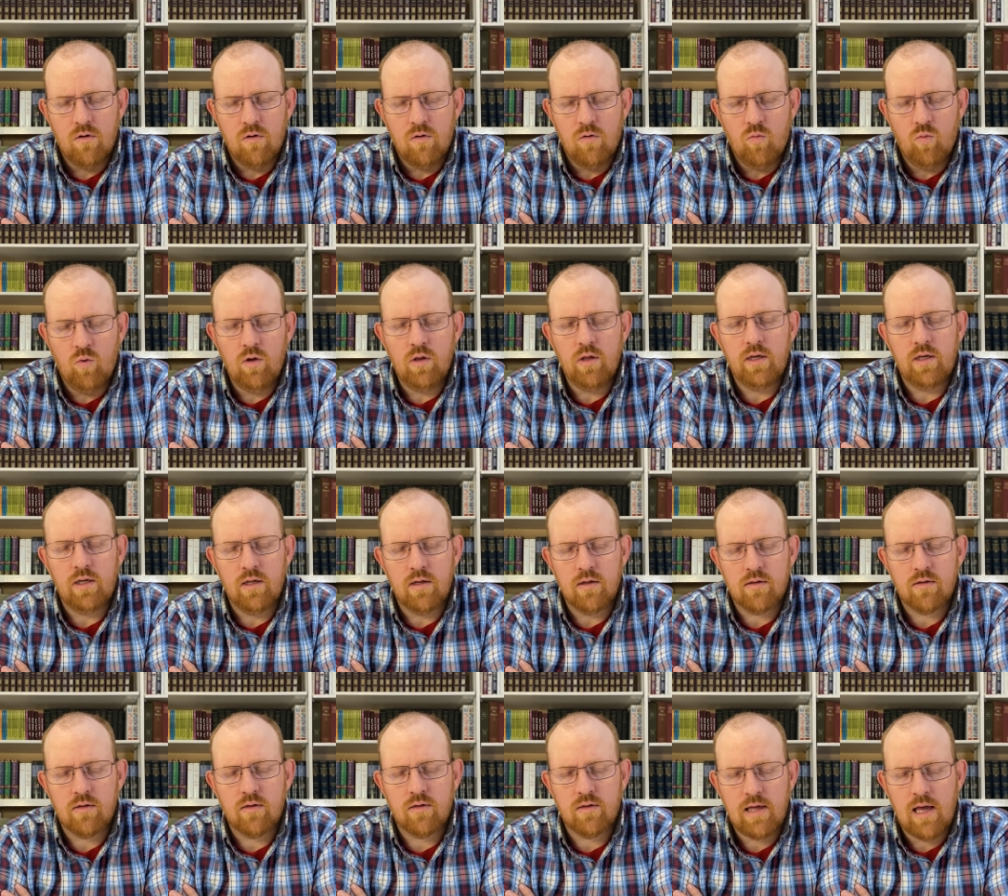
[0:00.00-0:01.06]
willingness
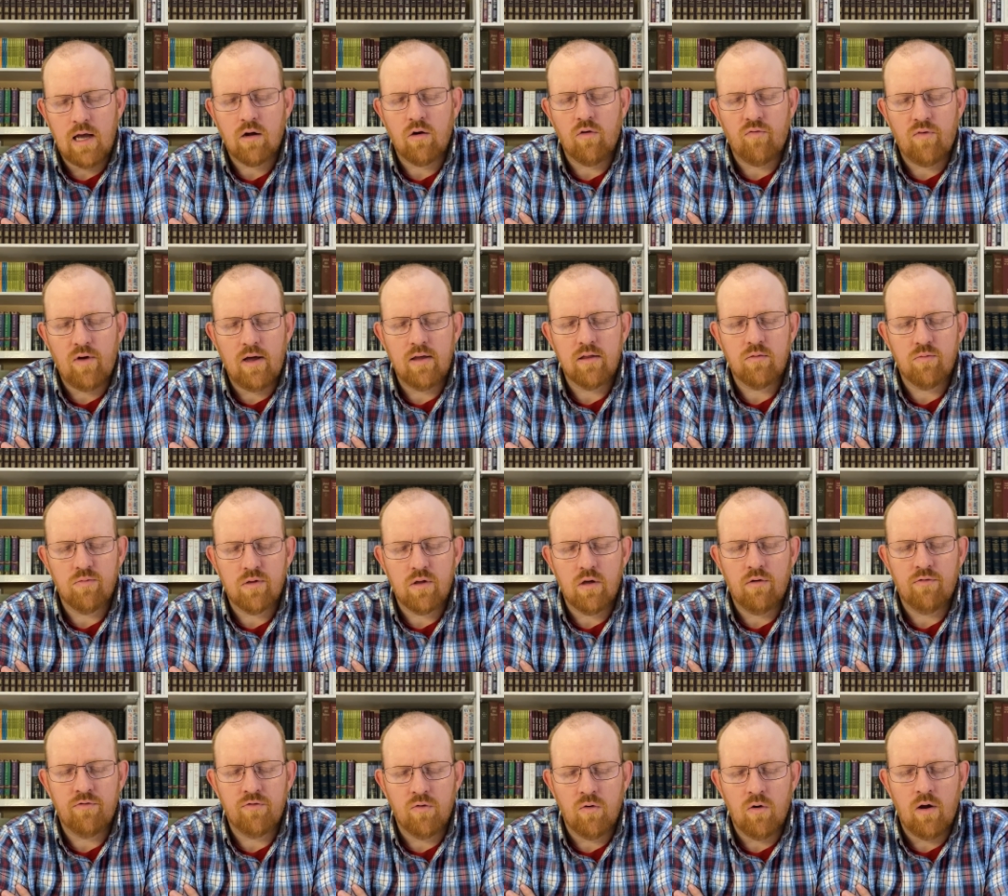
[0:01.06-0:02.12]
to sacrifice
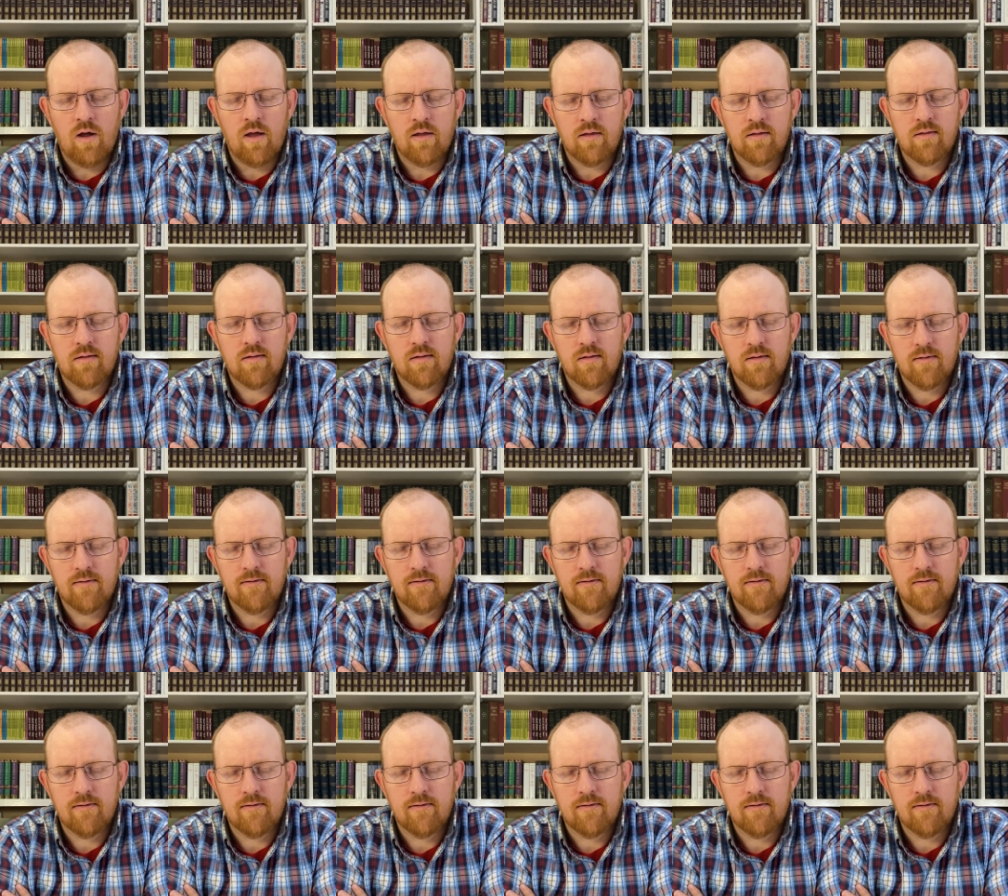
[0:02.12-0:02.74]
himself for us.